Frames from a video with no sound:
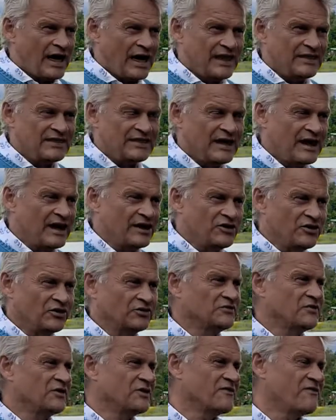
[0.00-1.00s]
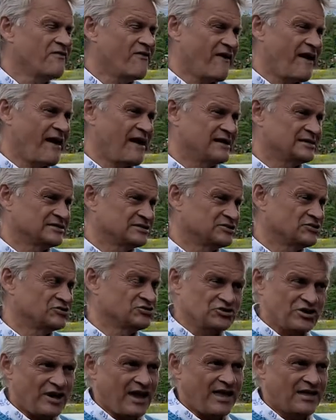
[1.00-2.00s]
and they are not very fast to
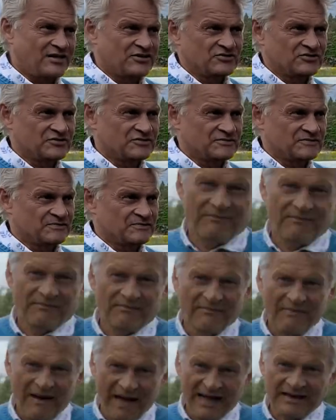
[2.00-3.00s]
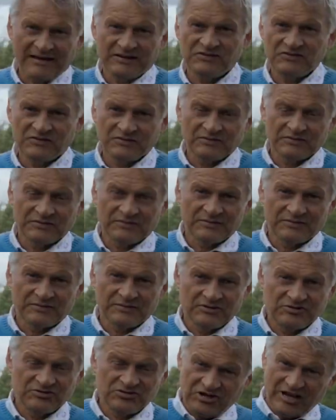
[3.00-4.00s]
change. Banks
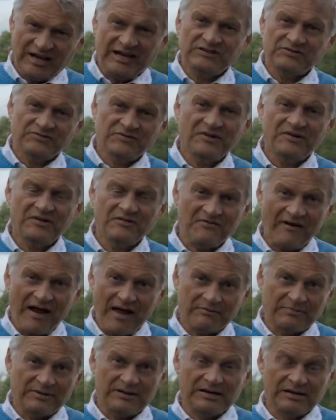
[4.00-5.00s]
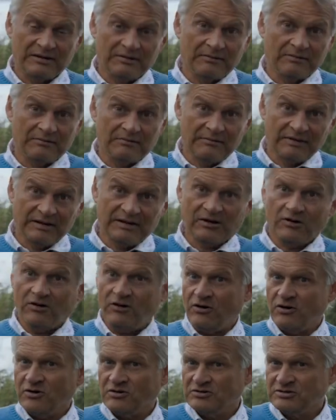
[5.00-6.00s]
change very rapidly
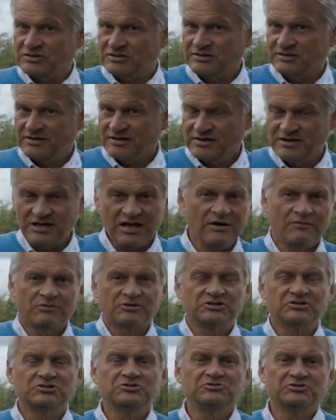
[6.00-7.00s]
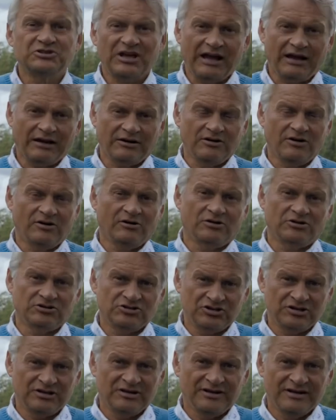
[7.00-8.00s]
because there was new
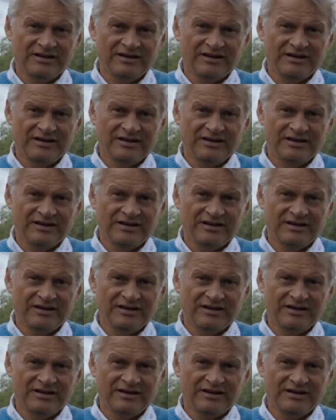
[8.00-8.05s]
technology,